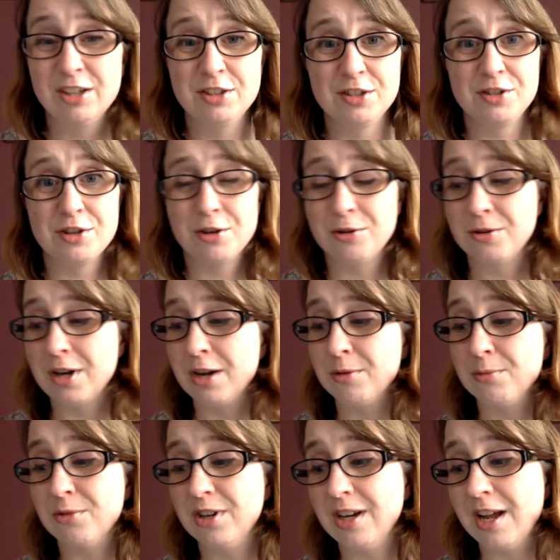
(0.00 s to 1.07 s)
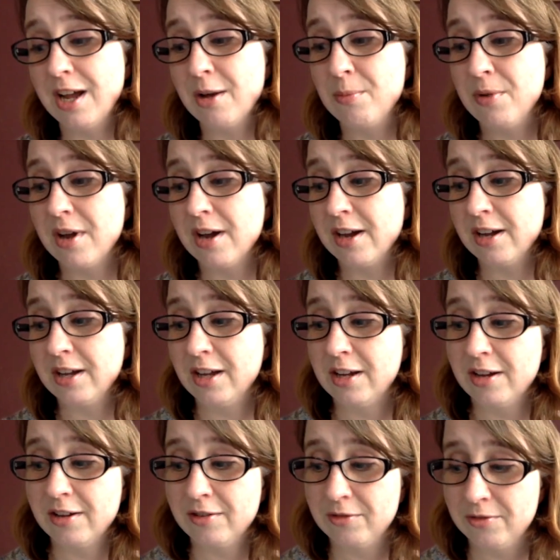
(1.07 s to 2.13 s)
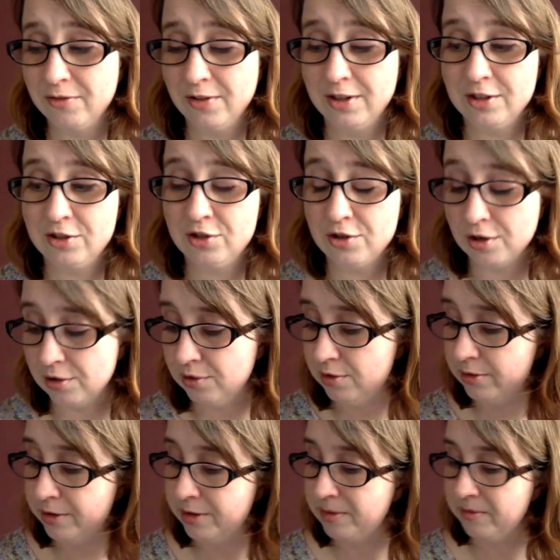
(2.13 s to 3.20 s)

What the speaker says: So I'm really happy I finished those.